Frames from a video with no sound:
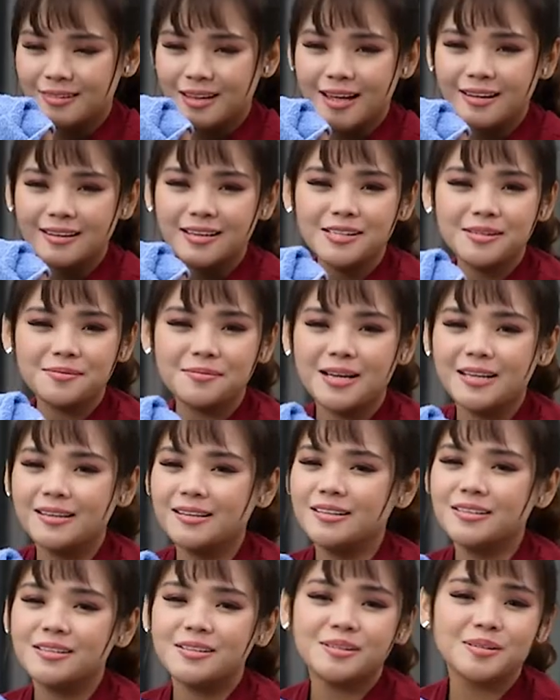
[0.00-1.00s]
And the smell
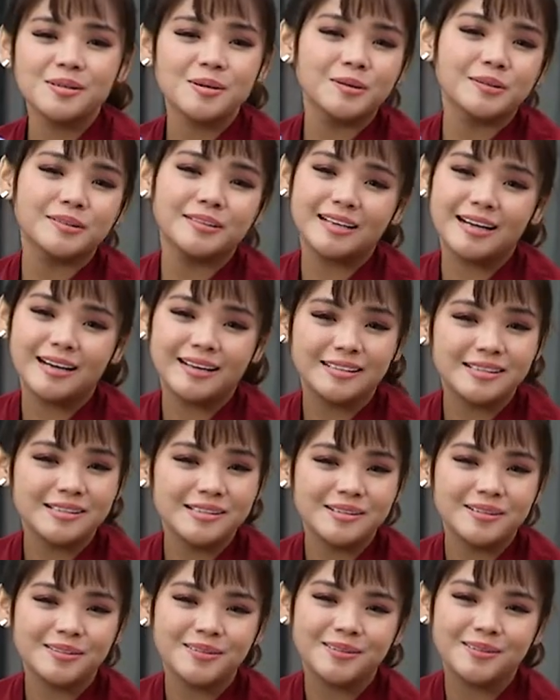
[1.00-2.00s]
is so
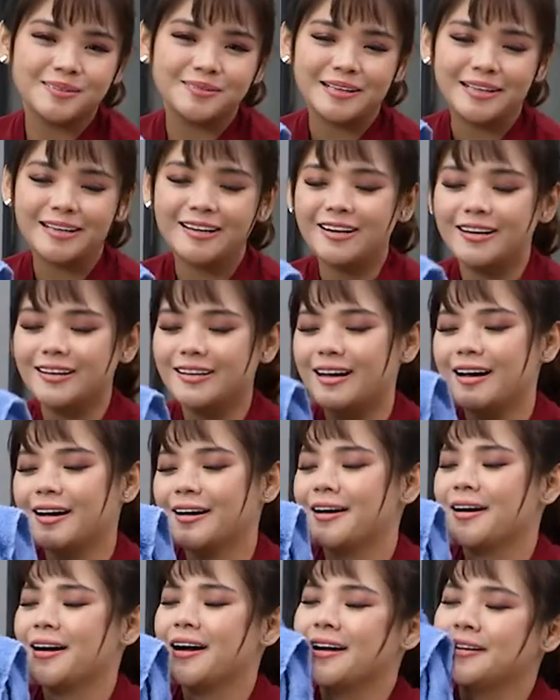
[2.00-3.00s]
nice. Oh my god, I
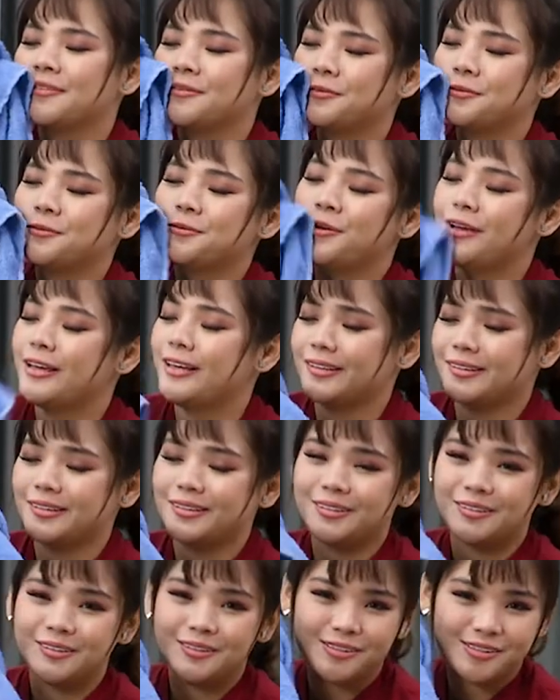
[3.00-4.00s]
can't wait
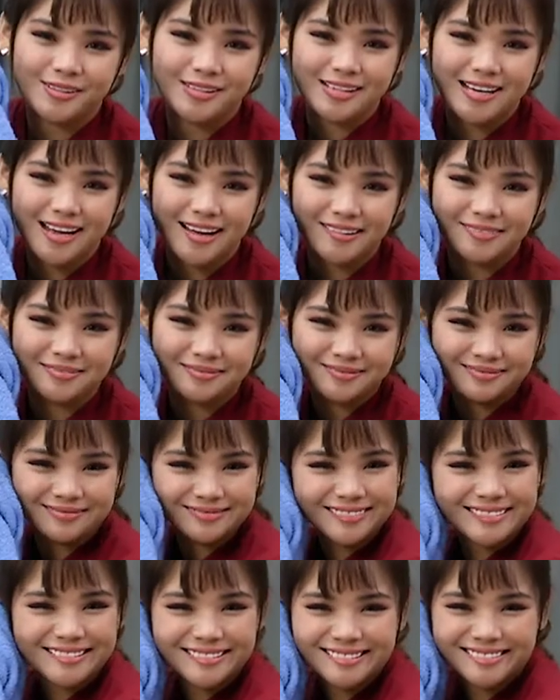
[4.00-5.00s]
to use that.
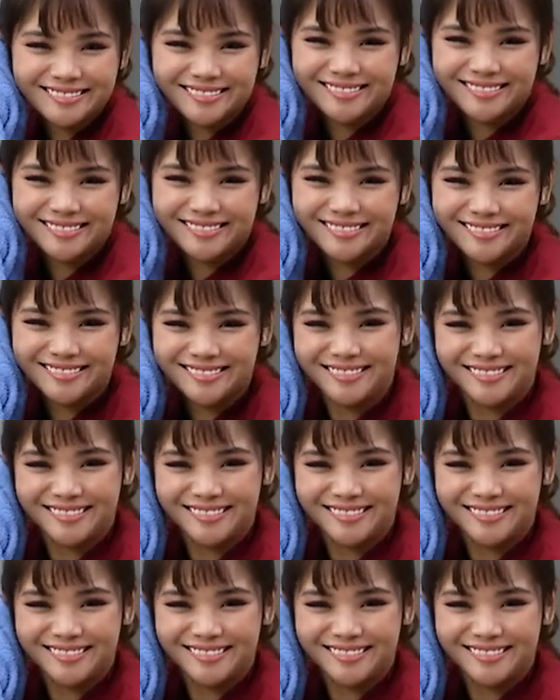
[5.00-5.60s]
Mm.